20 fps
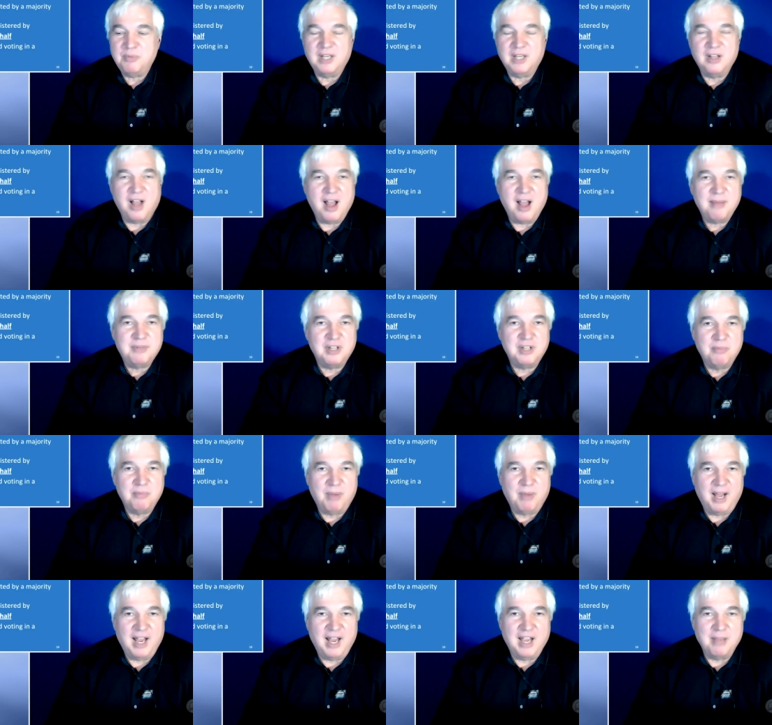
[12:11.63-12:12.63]
be adopted
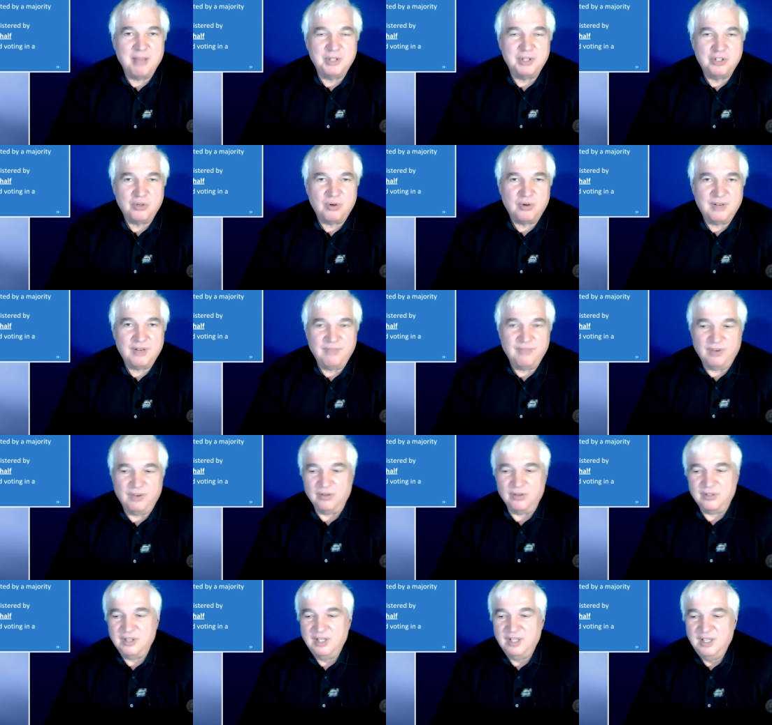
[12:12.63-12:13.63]
by a majority
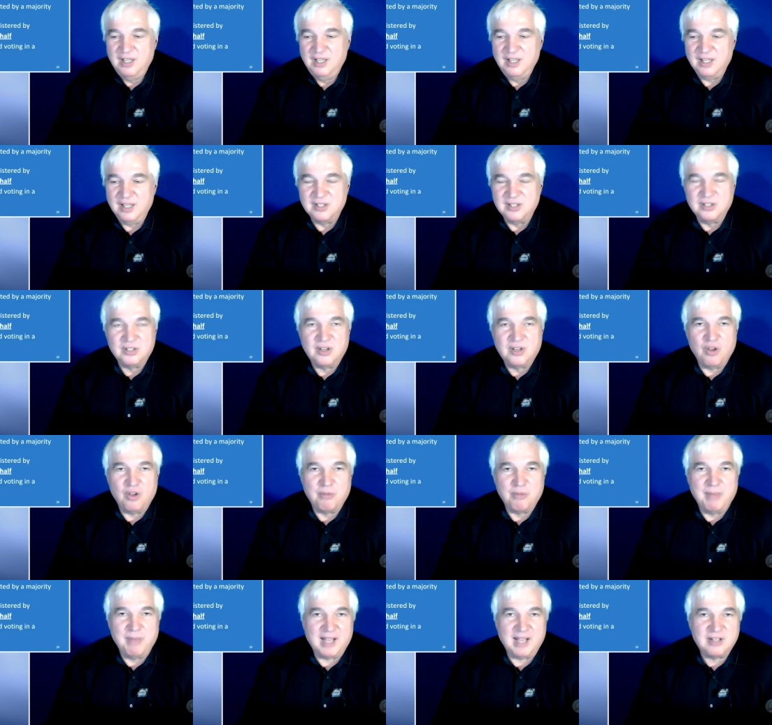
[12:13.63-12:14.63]
vote. This is
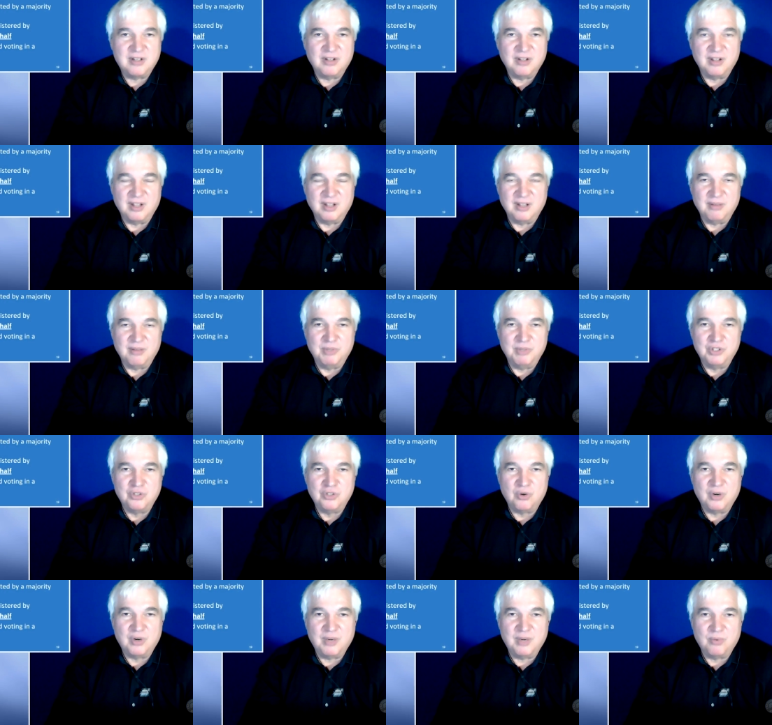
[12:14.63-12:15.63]
going back to the
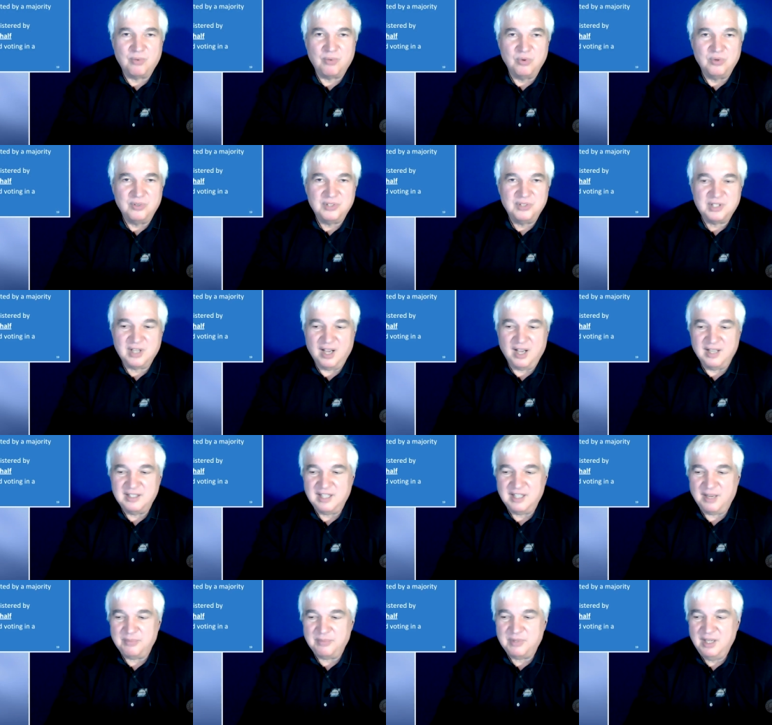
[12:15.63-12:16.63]
majority rules
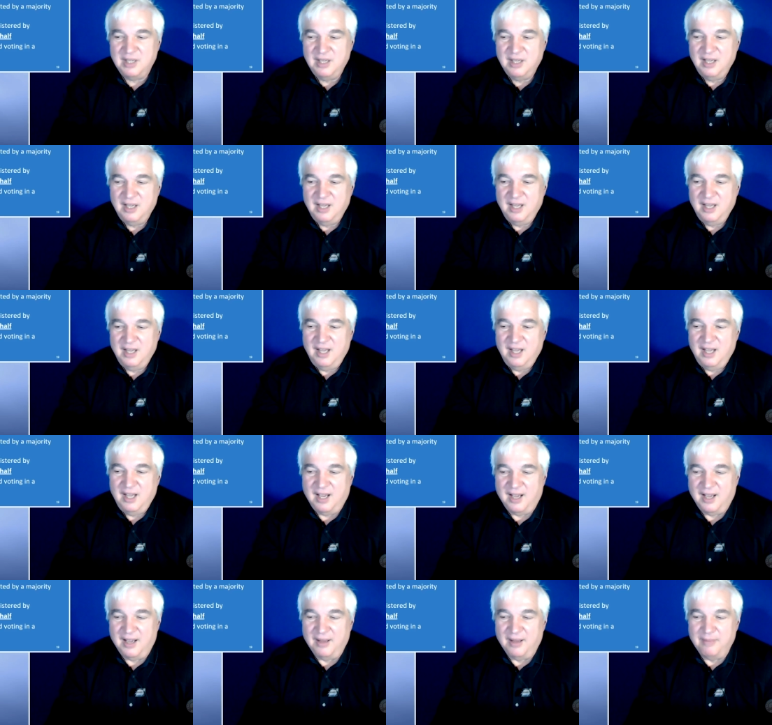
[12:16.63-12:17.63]
concept.
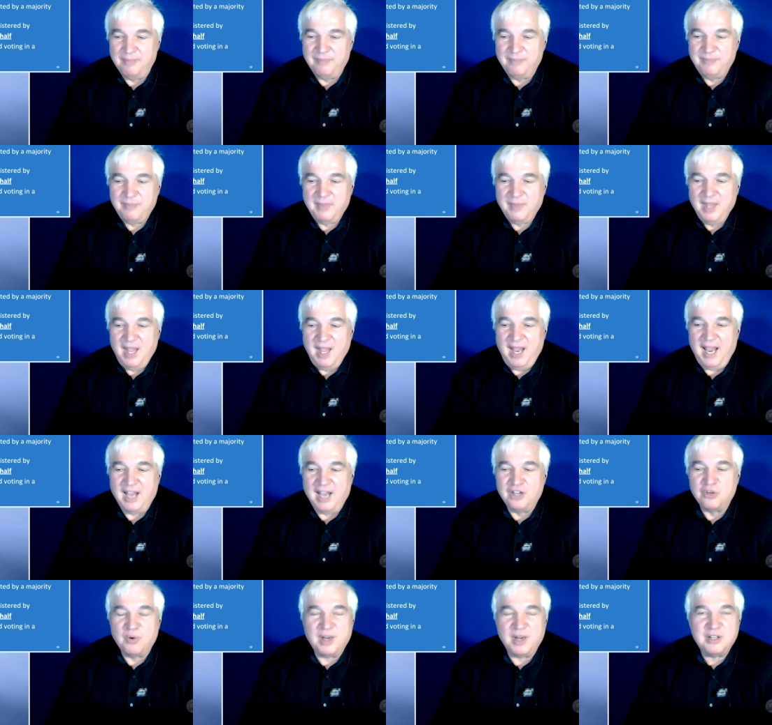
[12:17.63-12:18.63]
Um,
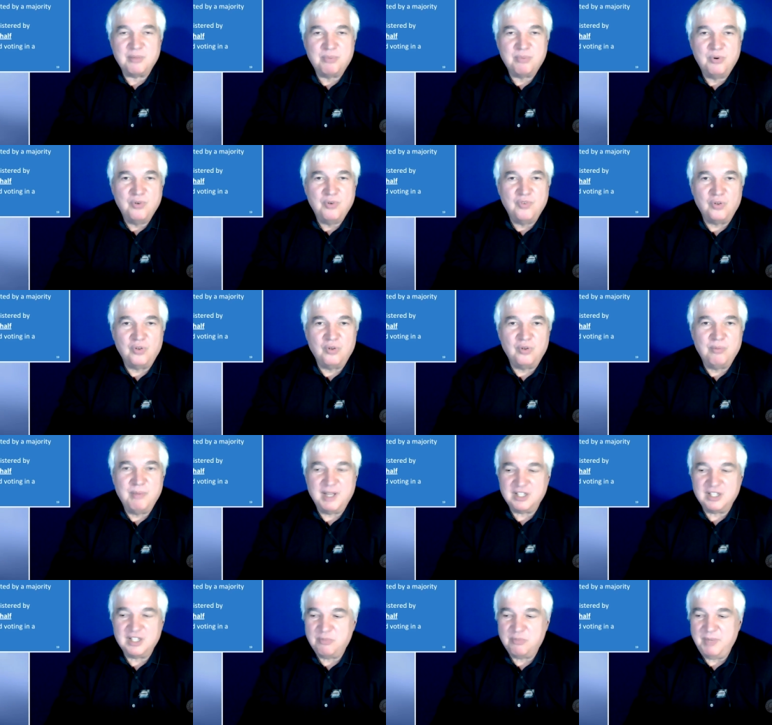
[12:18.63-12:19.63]
and direct approval
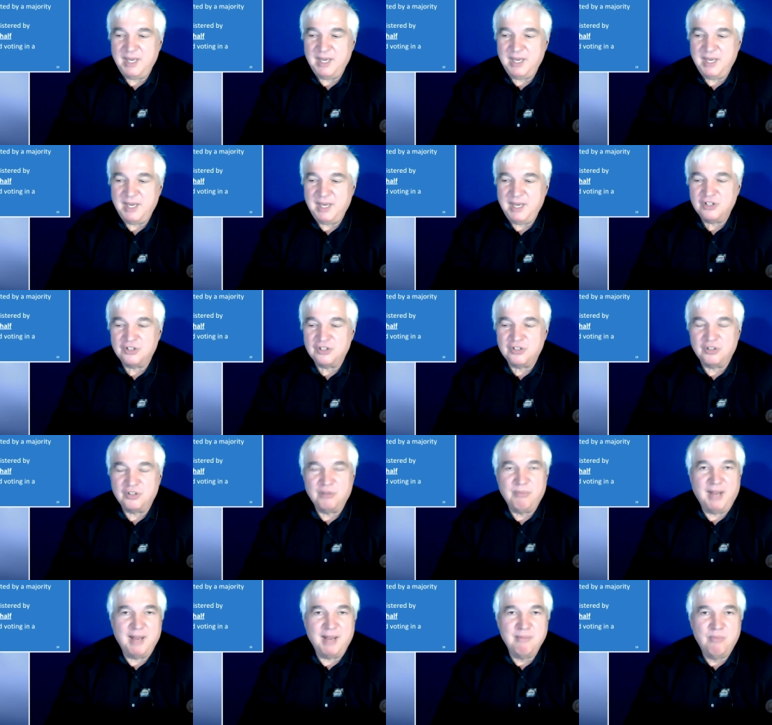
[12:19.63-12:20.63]
must be registered
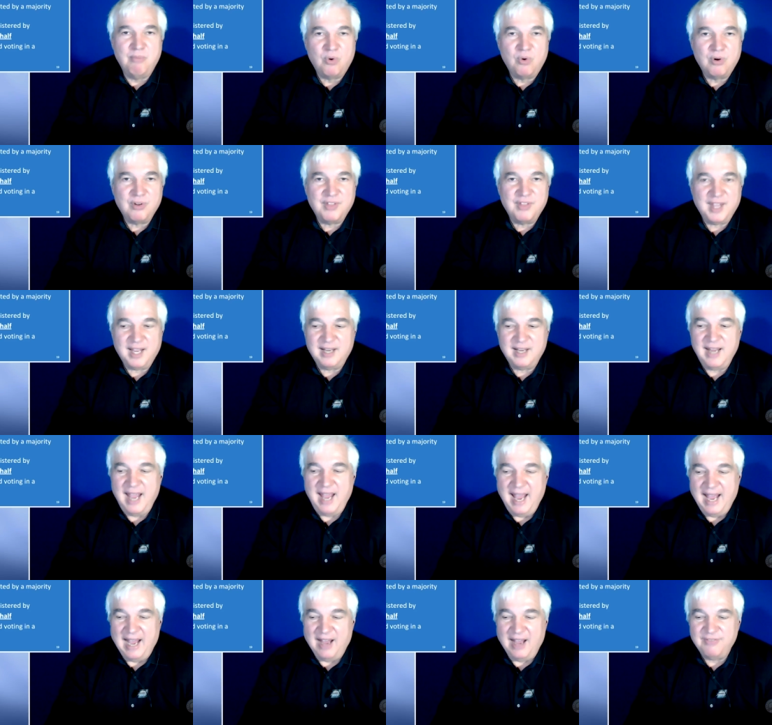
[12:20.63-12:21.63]
by more than
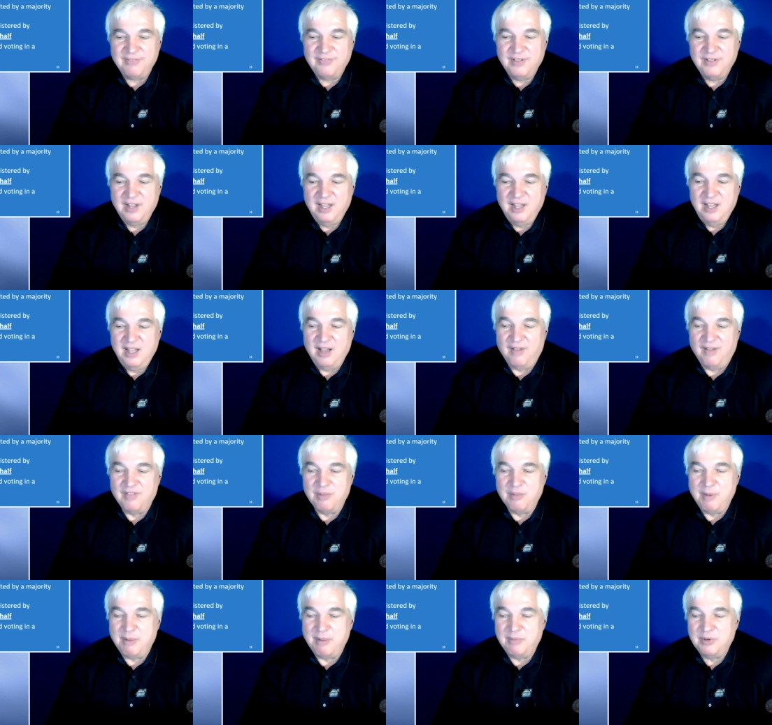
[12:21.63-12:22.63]
half of
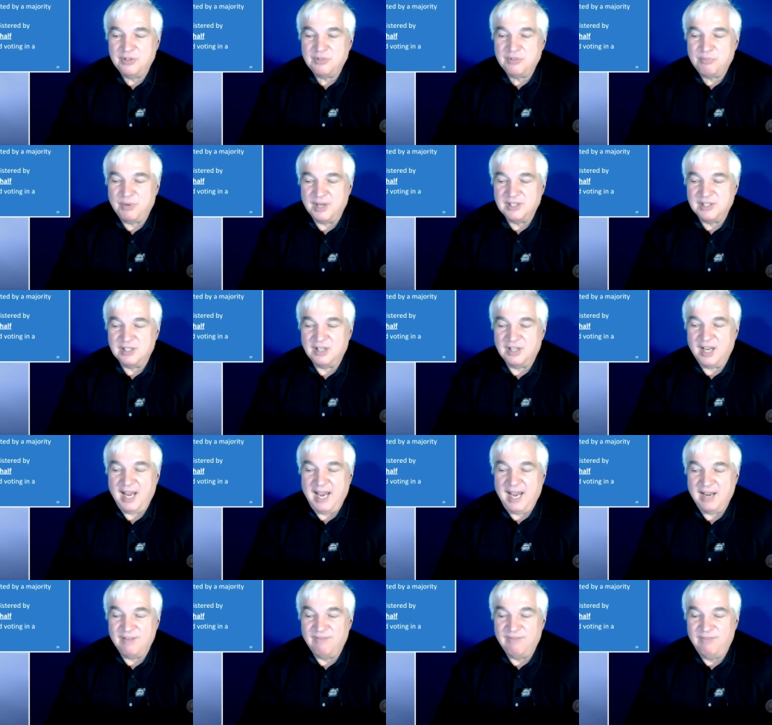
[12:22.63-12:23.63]
the members present
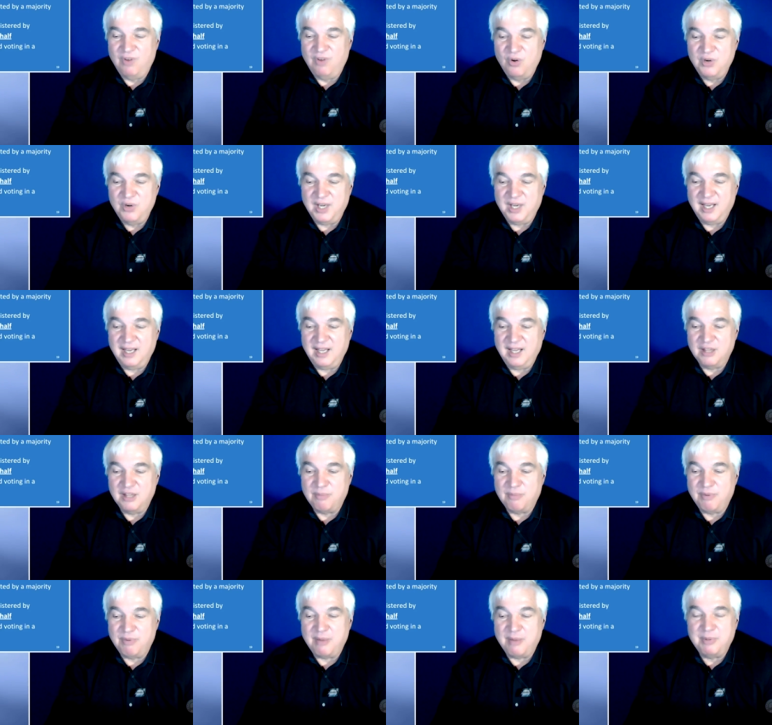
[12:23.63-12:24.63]
and voting in the
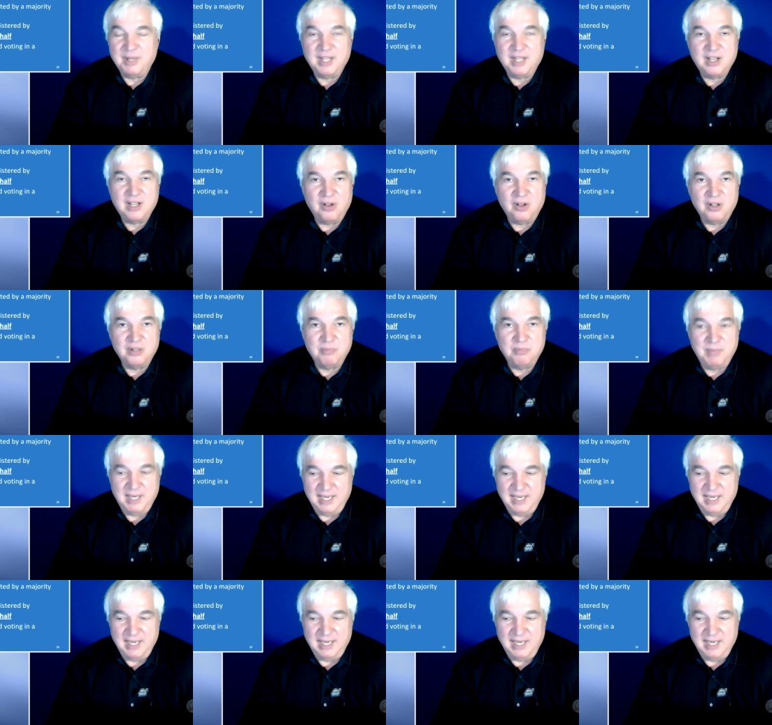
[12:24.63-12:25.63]
properly called
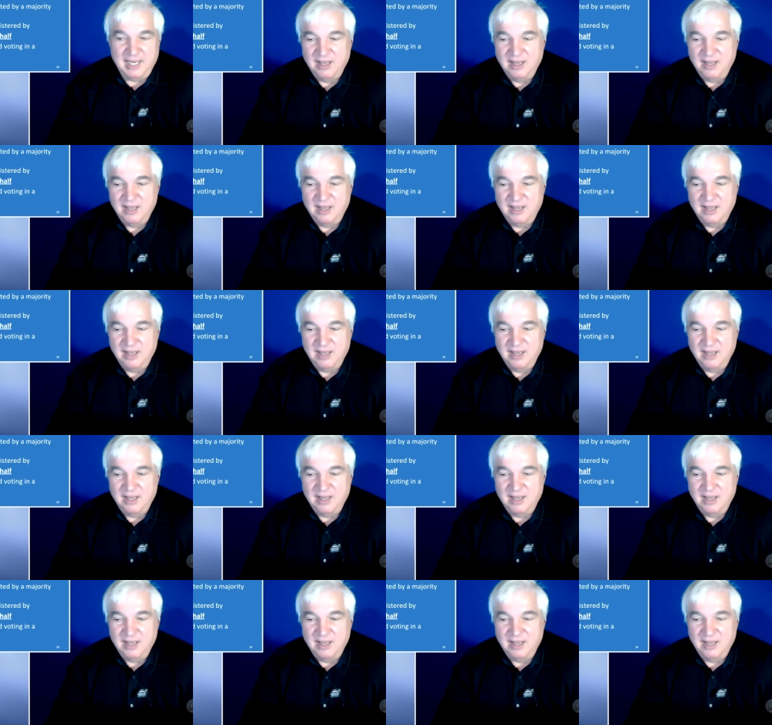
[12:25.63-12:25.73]
meeting.